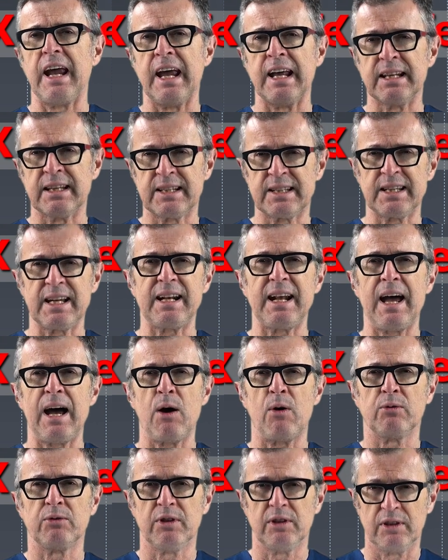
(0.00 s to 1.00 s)
and set
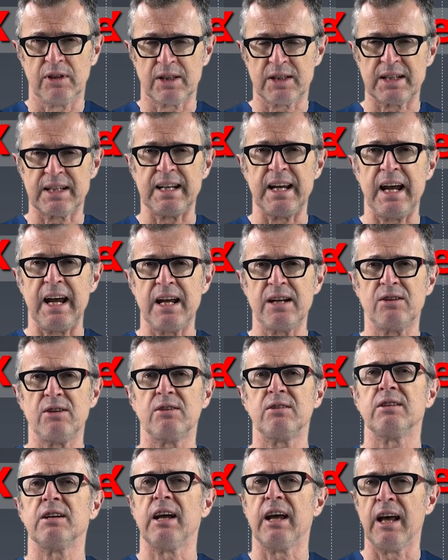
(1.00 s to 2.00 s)
out the
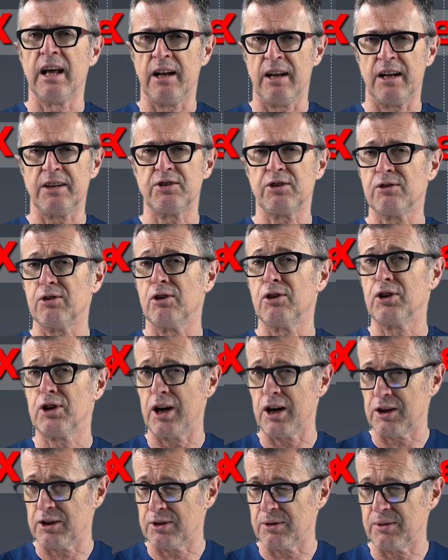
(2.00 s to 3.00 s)
standard electrical
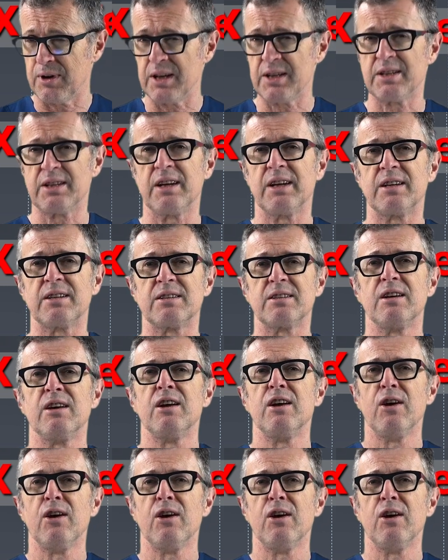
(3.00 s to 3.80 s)
characteristics